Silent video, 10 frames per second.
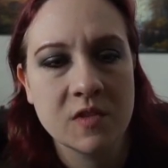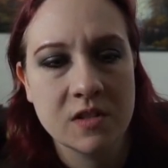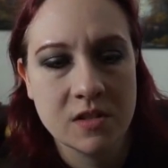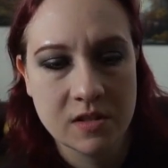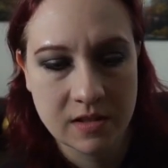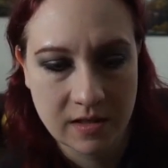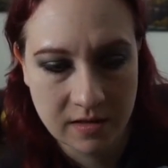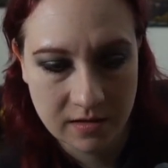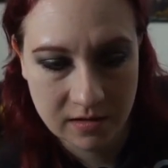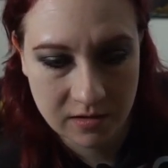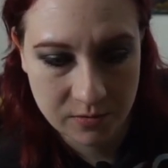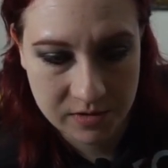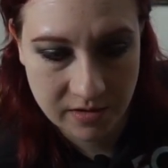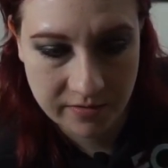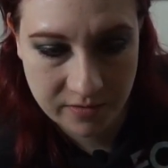Just to kind of close
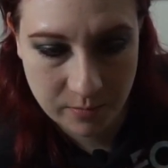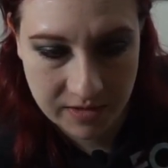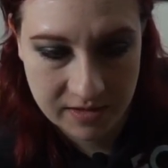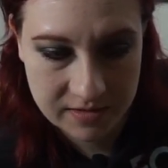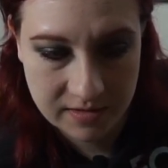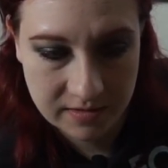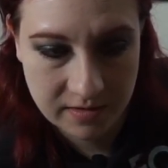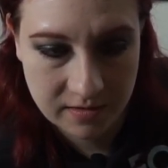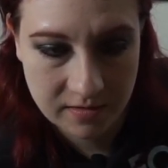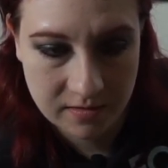off the painting there.